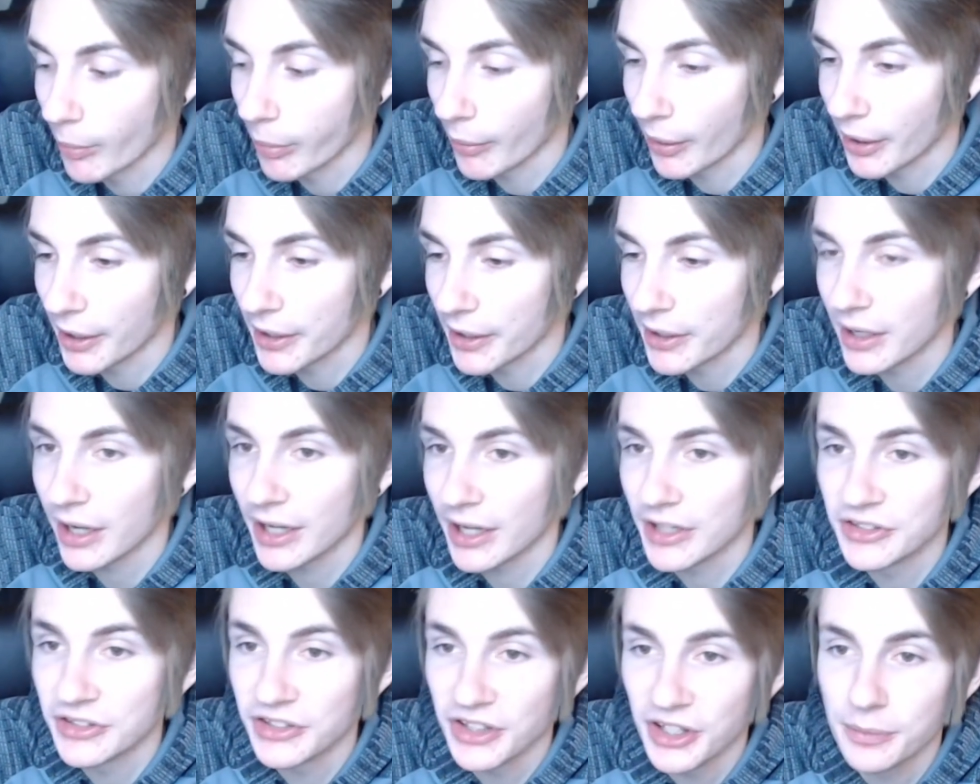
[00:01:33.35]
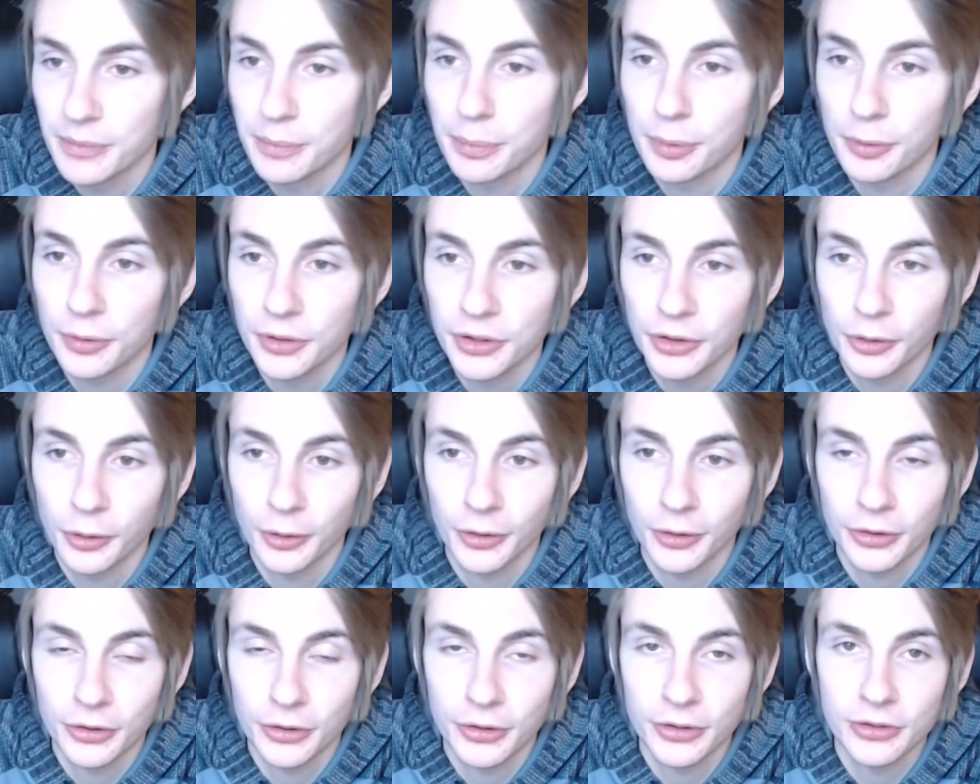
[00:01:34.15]
But I did
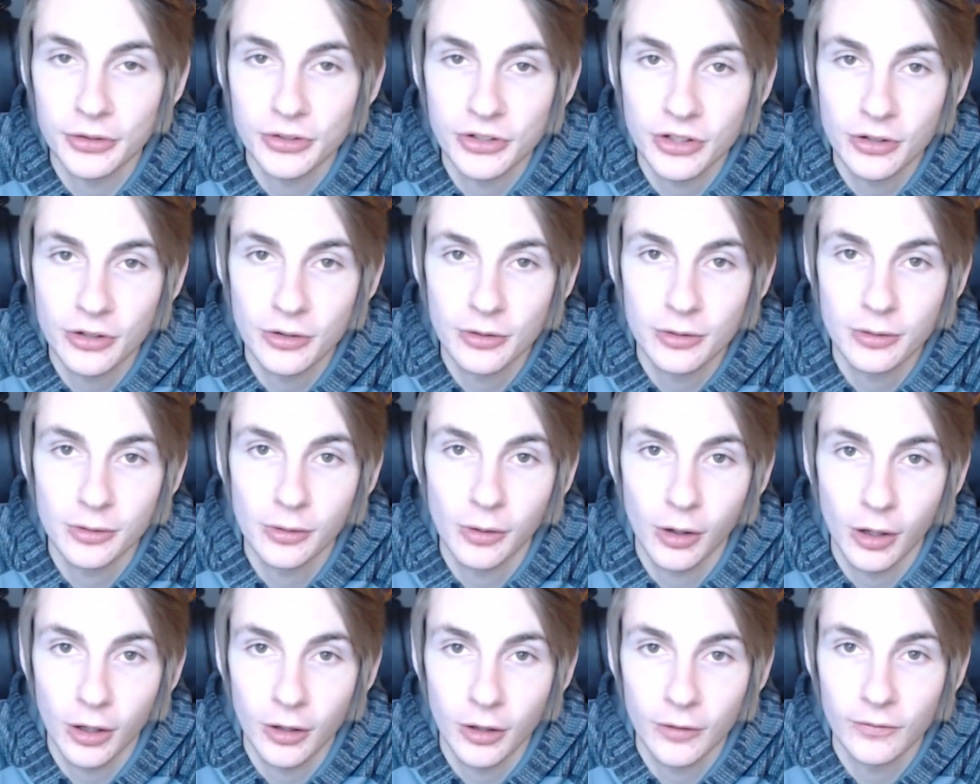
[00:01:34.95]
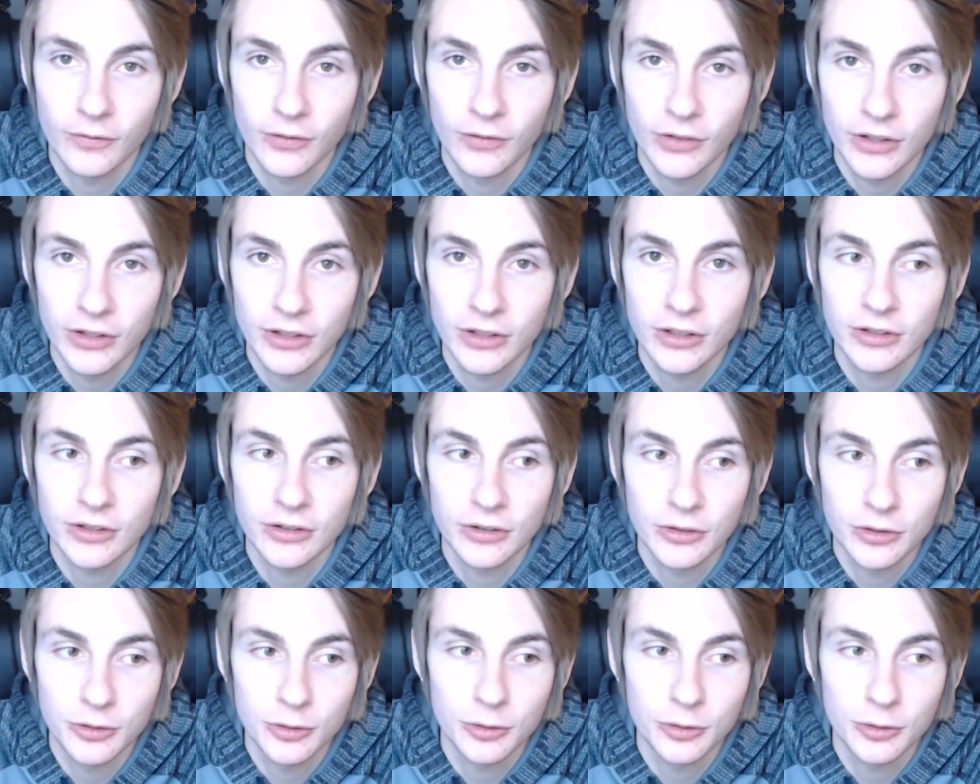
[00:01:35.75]
pre-order two of the